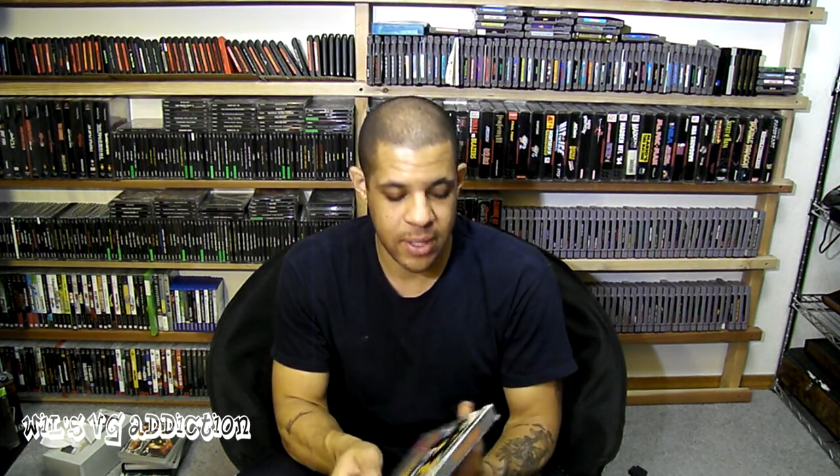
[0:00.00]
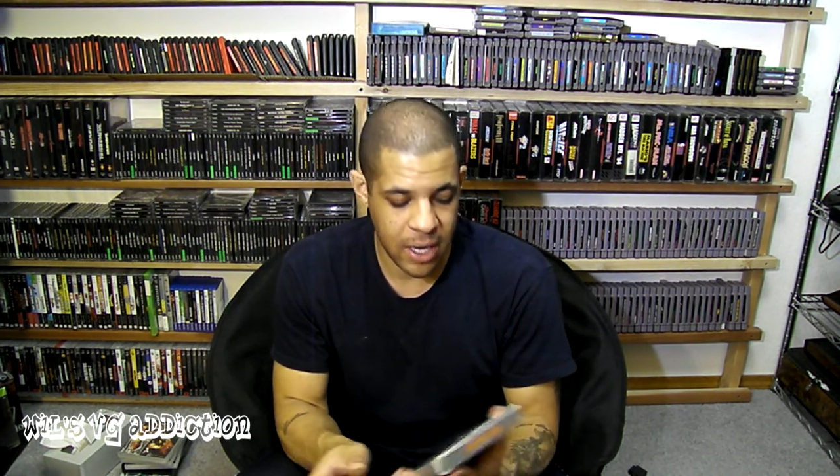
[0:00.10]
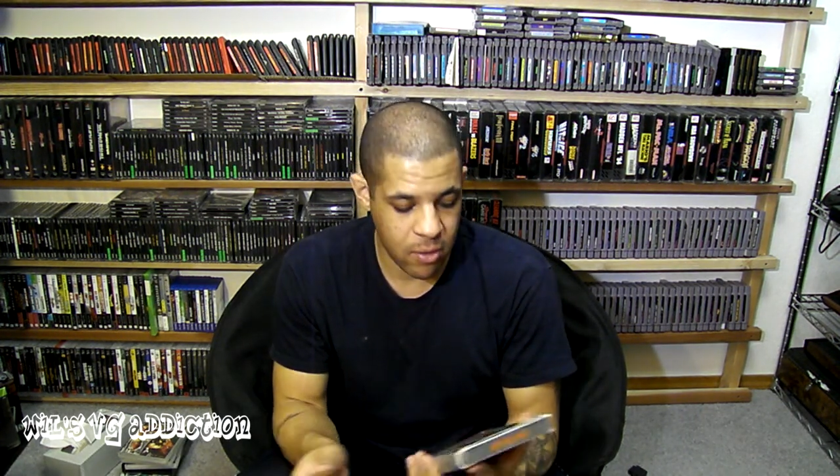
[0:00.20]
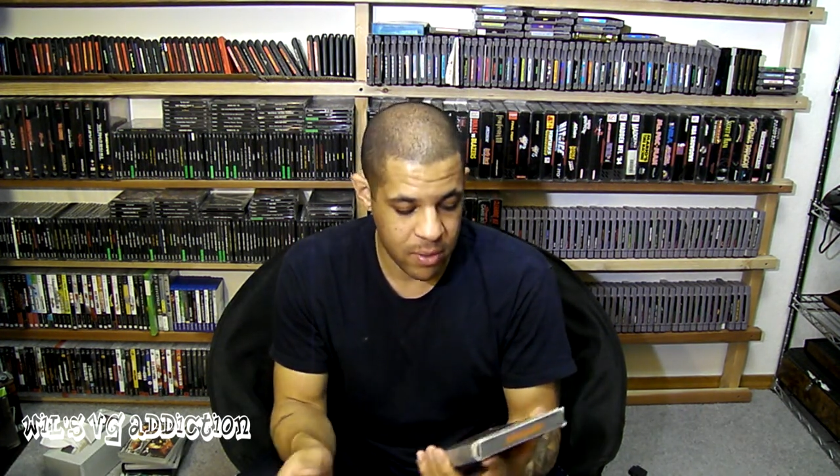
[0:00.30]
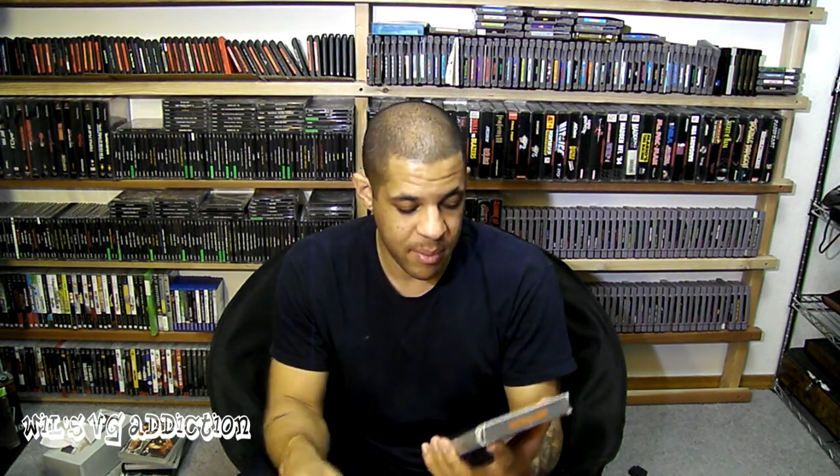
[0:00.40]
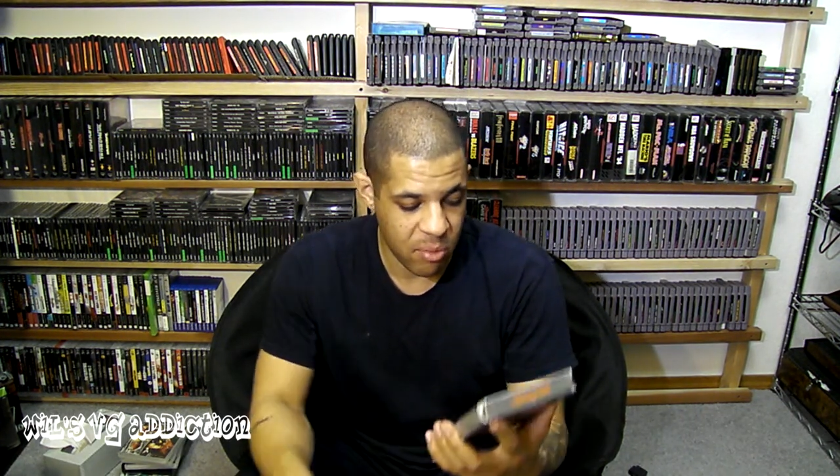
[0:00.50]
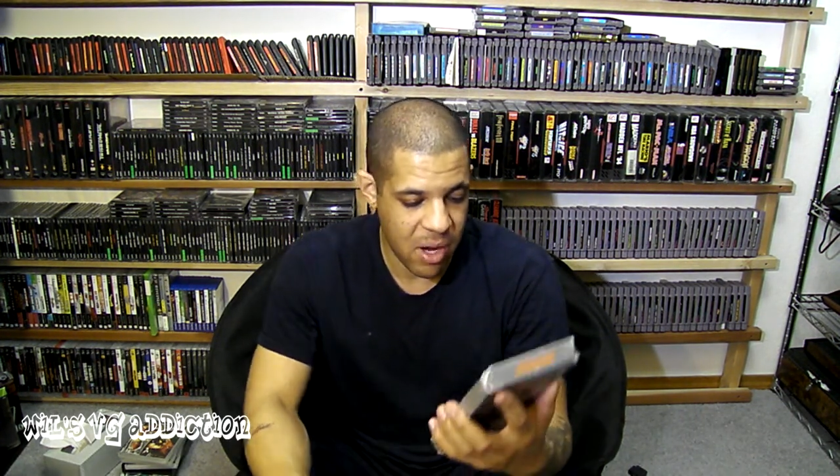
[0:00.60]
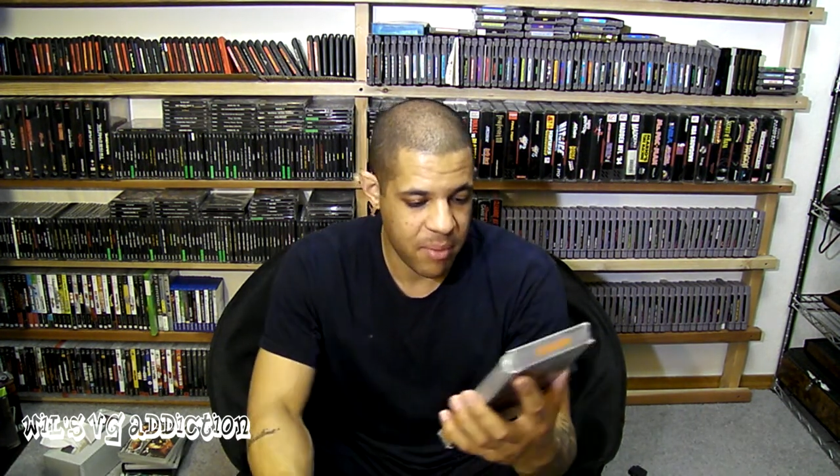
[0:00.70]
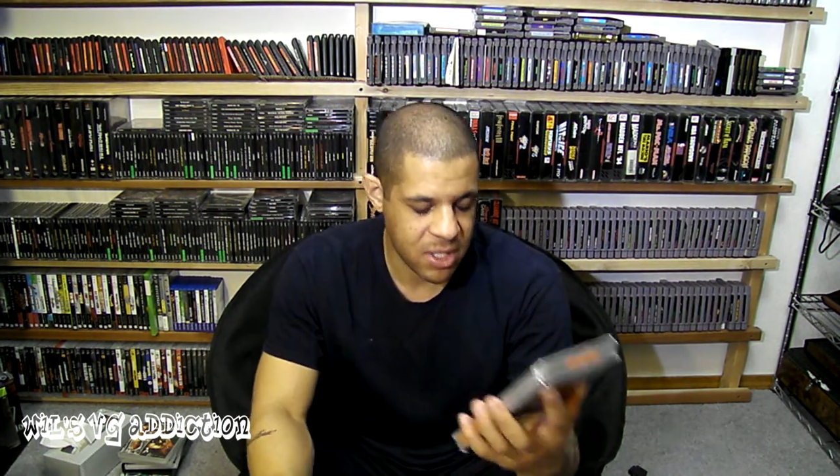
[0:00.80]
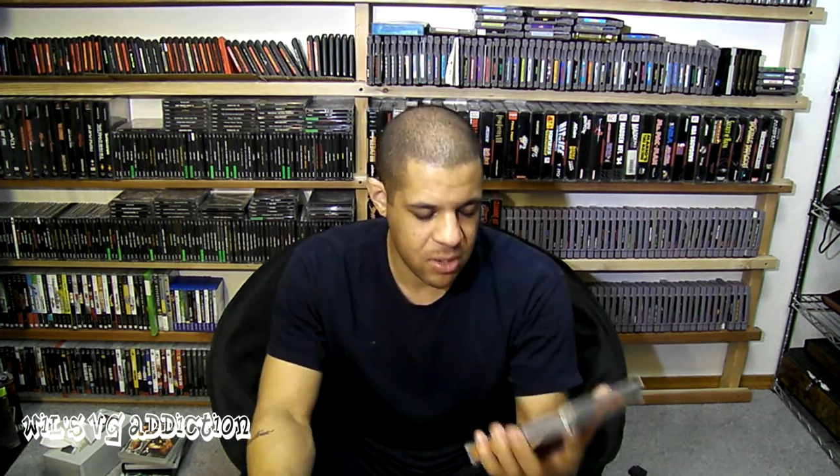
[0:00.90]
and I don't remember
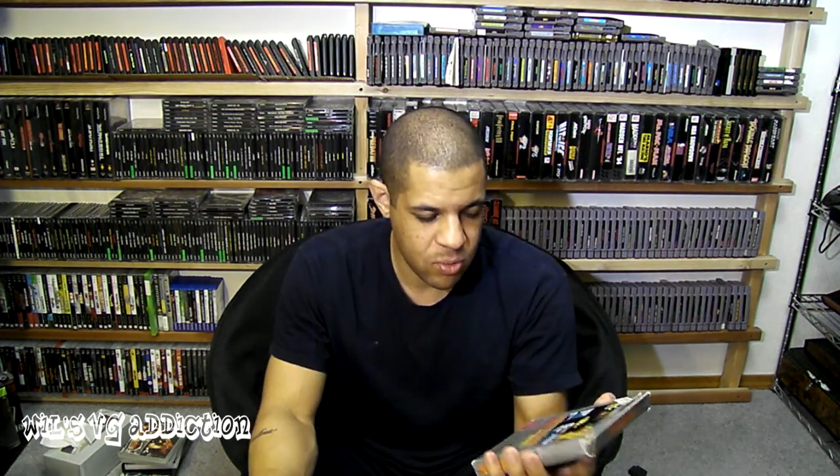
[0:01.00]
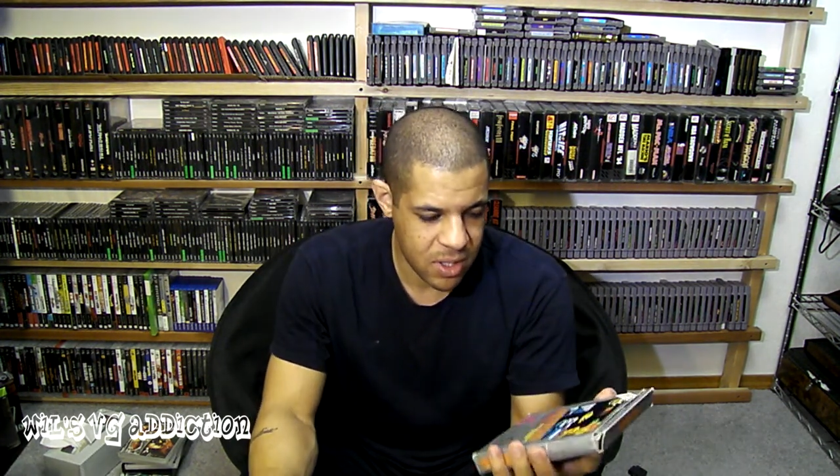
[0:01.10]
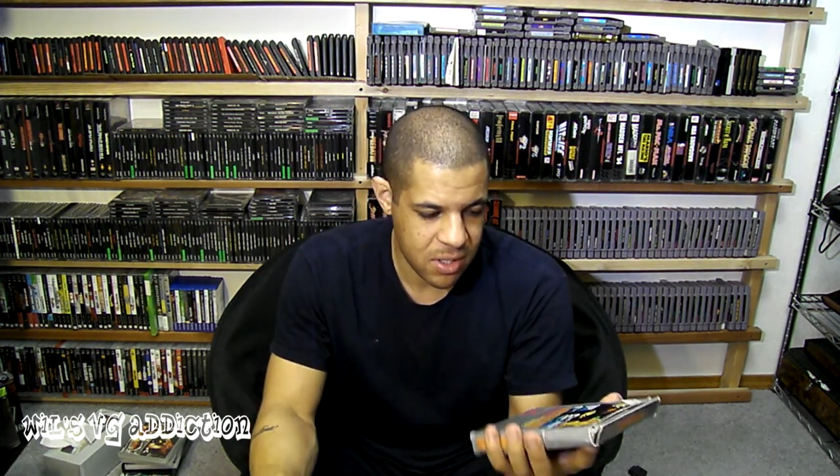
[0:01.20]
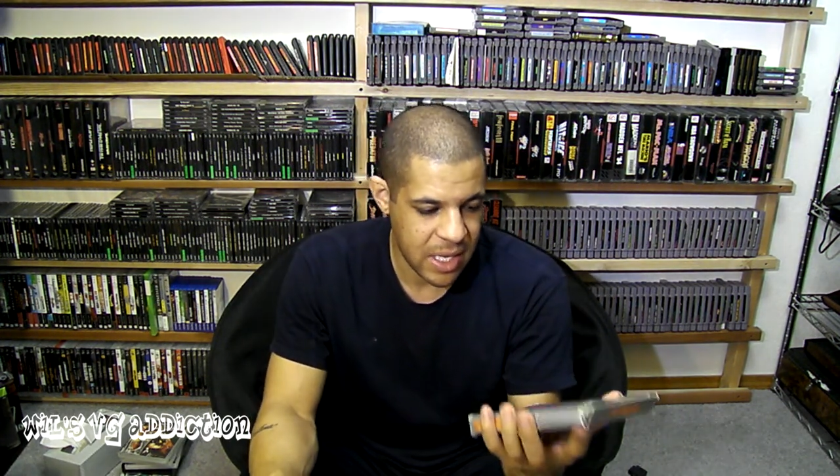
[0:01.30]
how much this was.